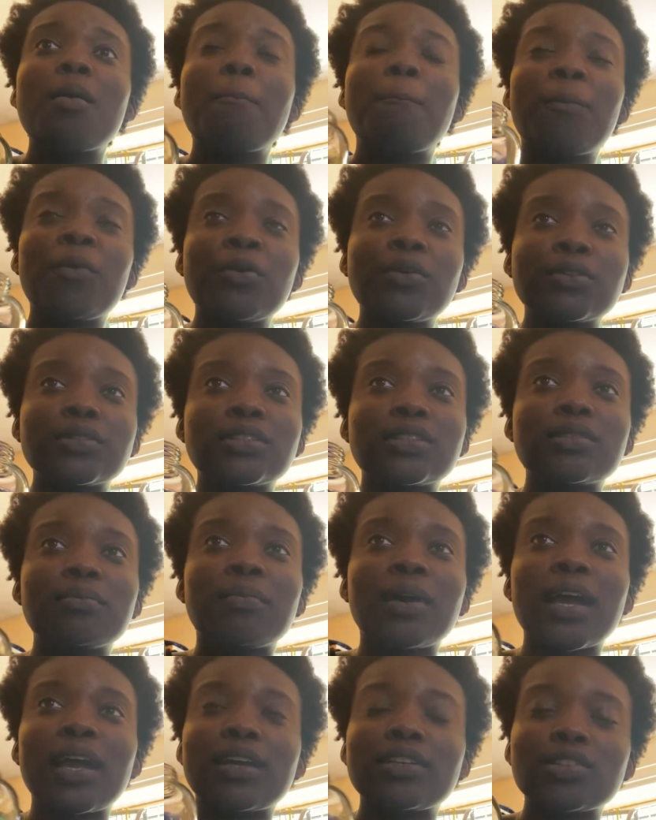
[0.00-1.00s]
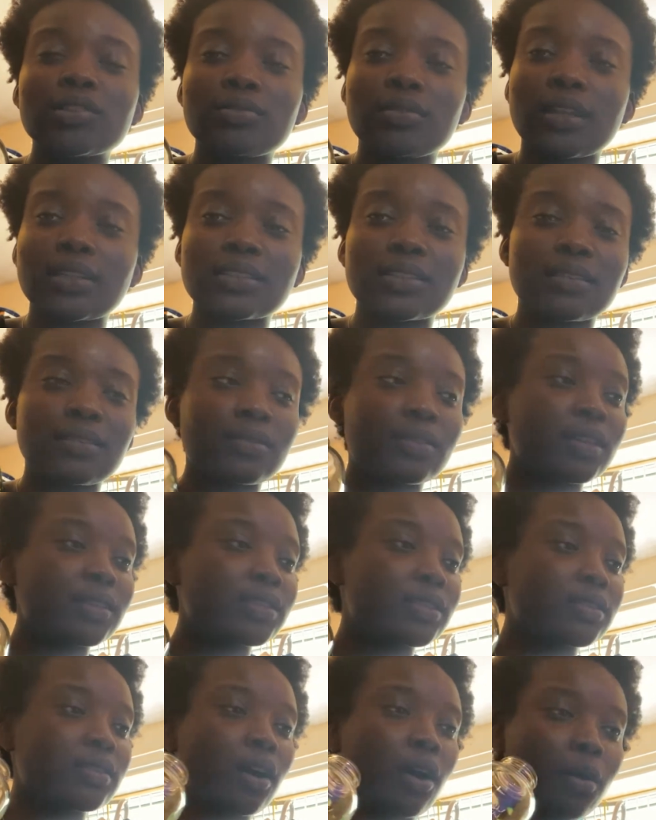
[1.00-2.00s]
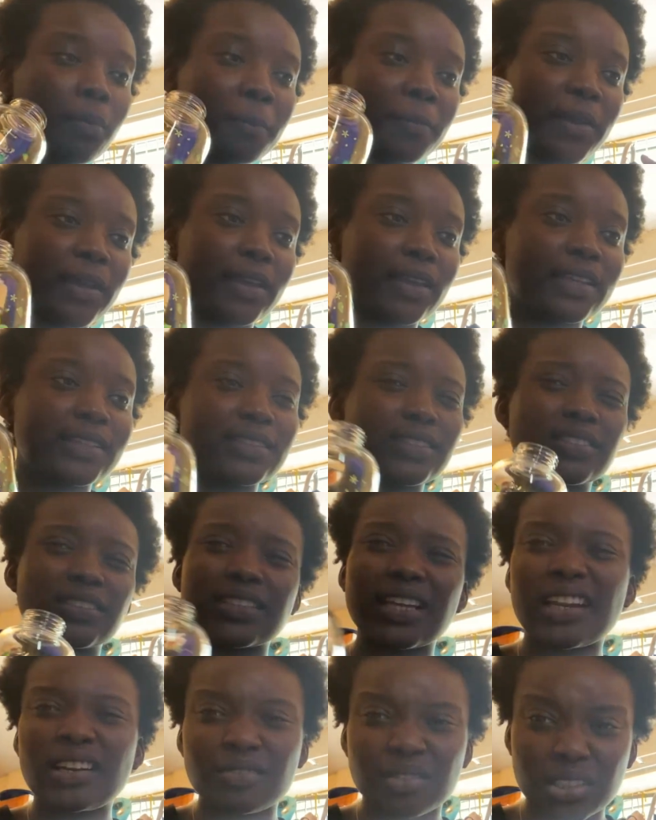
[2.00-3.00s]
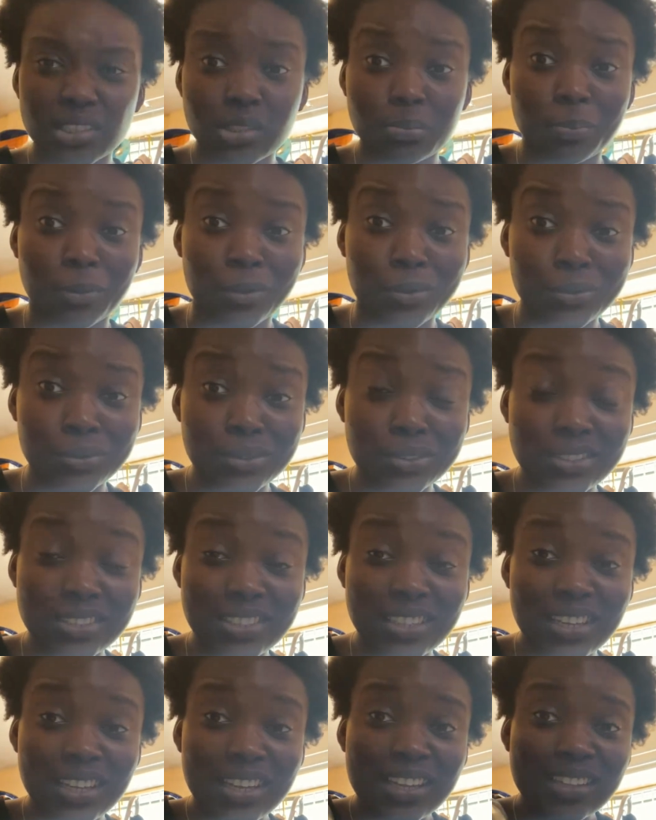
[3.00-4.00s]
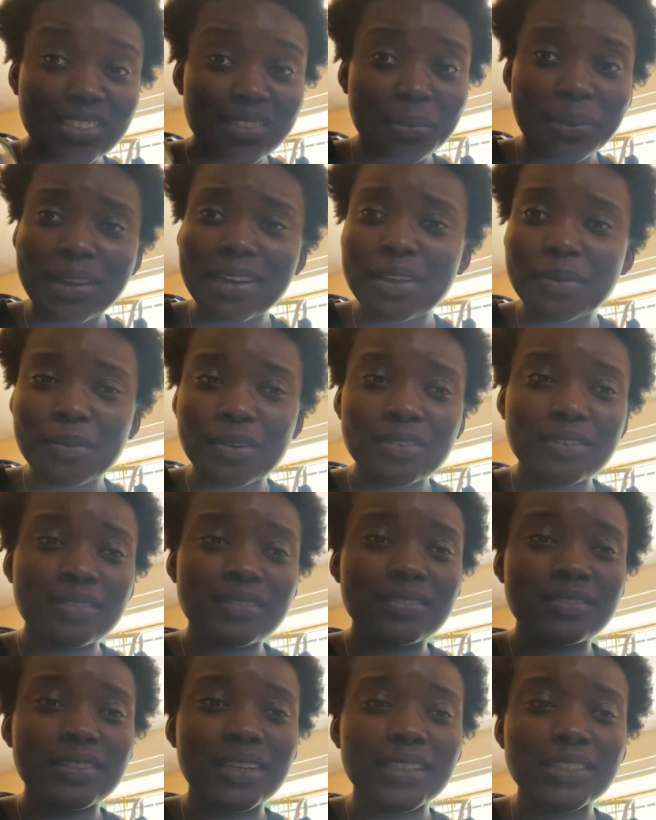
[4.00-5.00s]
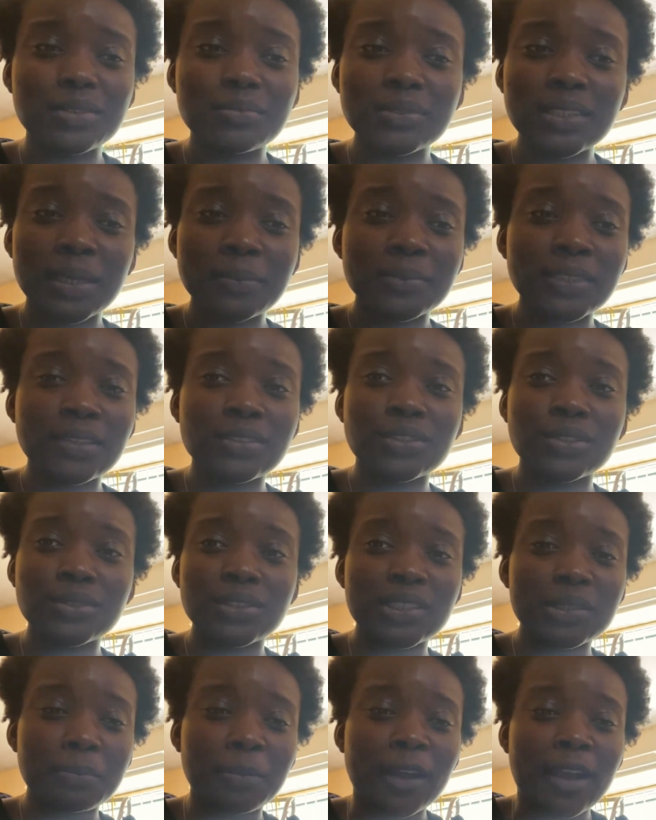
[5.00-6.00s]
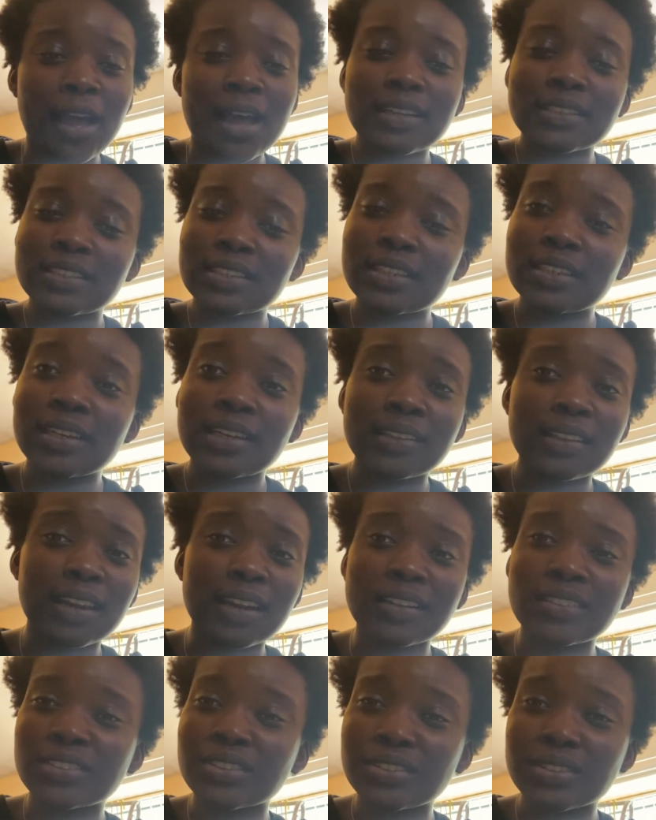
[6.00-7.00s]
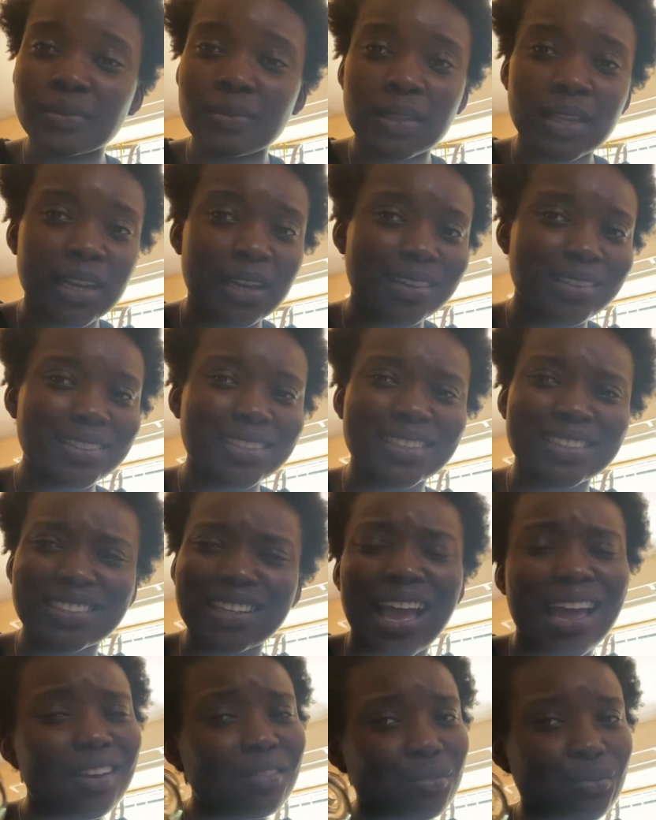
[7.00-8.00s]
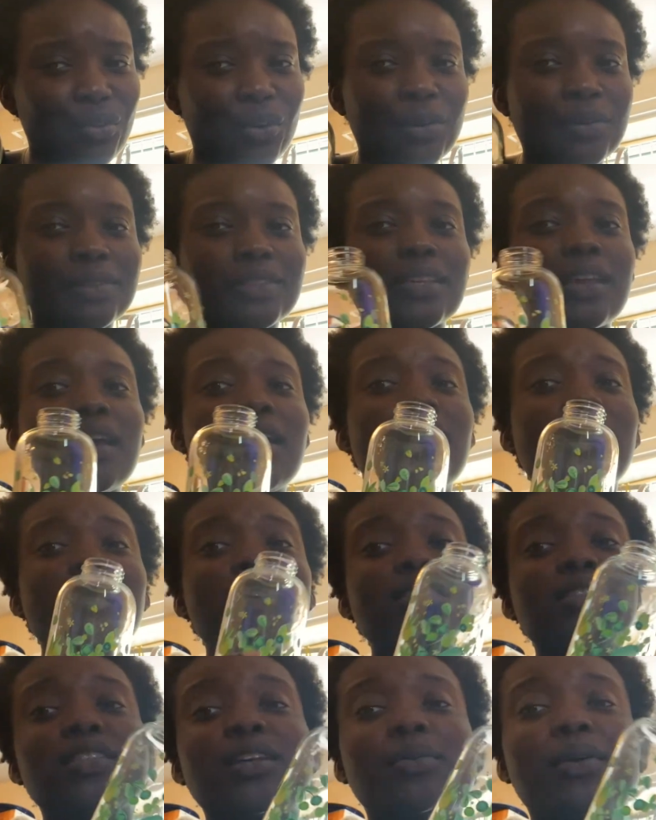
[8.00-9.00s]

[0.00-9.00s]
But my Hydro Flask, the top bit, it's just kind of exposed. So anyone, sometimes I'll touch it by accident and then I'll touch something else and it's kind of gross. So